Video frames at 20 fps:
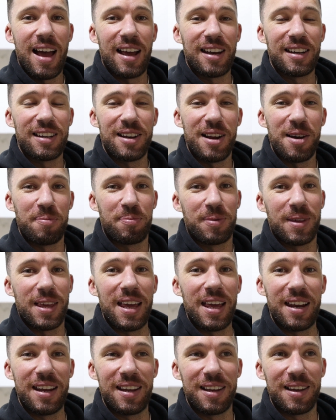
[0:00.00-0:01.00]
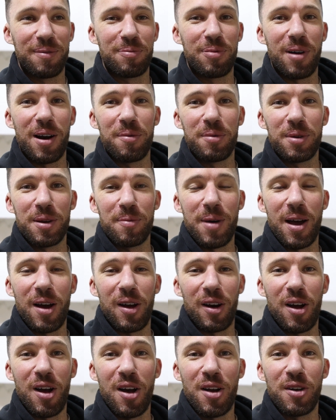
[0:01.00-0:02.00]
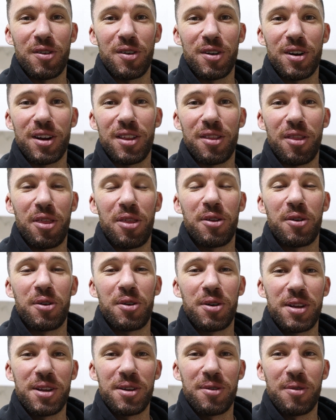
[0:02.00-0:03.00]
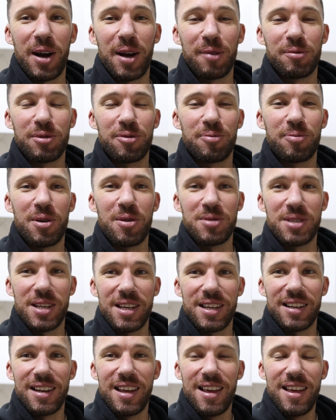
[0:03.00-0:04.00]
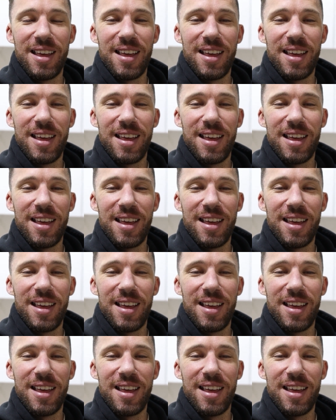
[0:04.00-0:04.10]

I ended up getting probably about 130 grams of protein